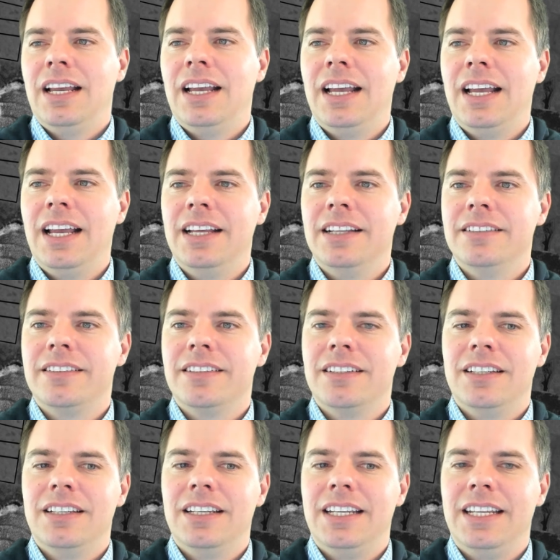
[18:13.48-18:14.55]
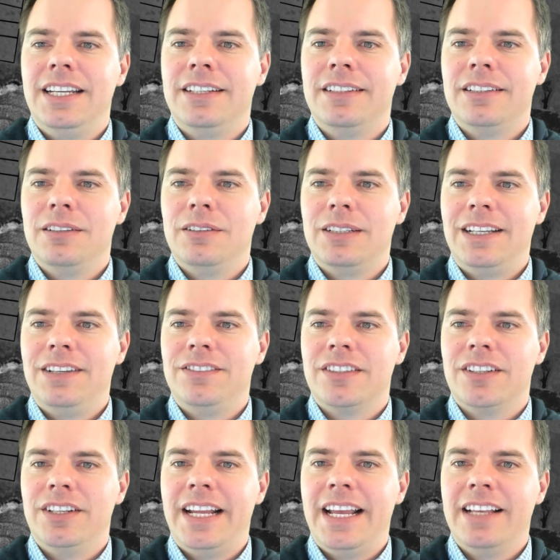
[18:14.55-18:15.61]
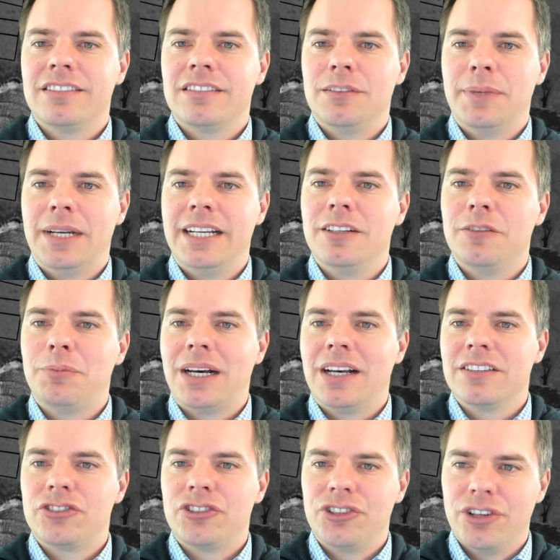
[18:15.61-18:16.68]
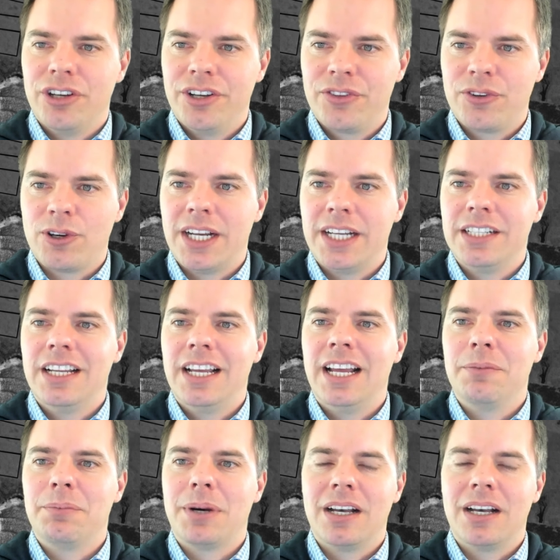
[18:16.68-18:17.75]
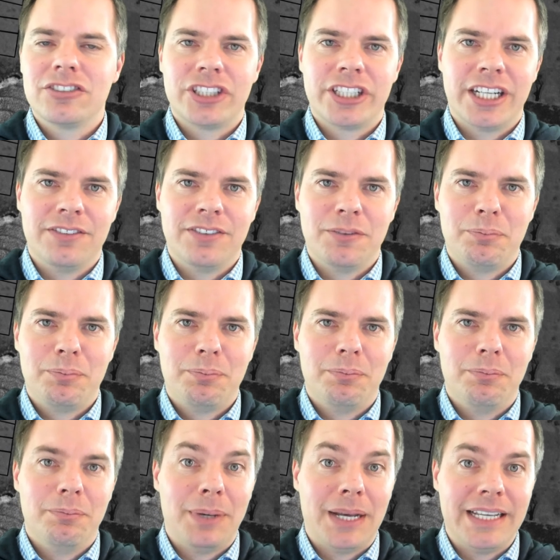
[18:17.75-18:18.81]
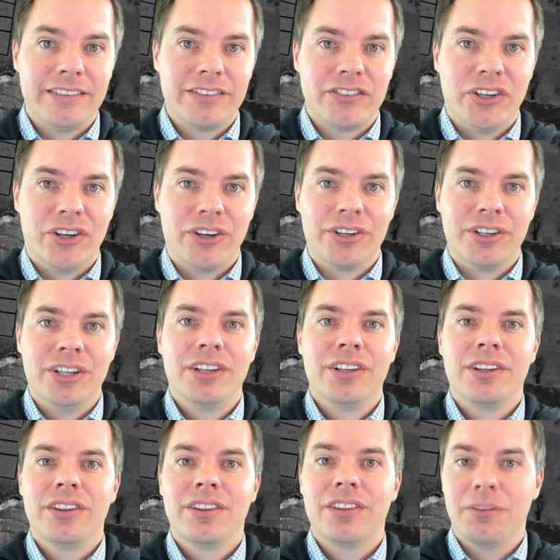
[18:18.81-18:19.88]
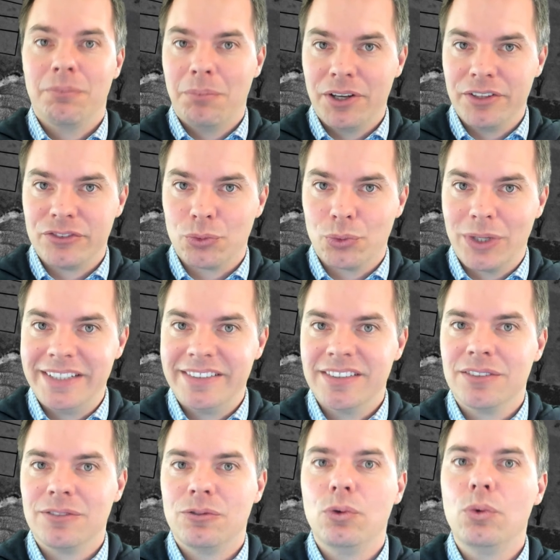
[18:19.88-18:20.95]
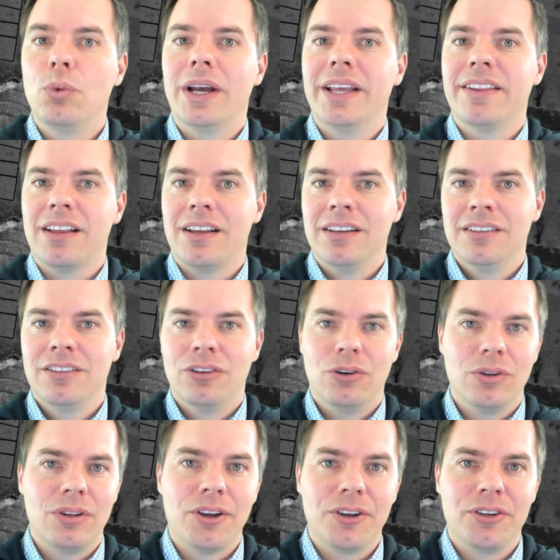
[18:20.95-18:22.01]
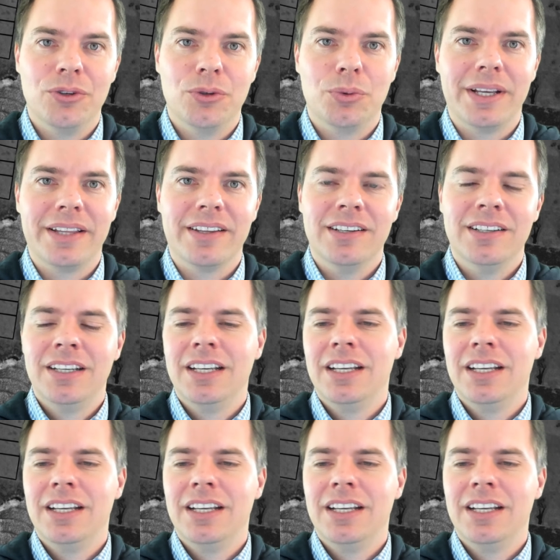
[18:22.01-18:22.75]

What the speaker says: and it gives an estimated pasture growth rate and pasture cover based on the most recent weather or local weather.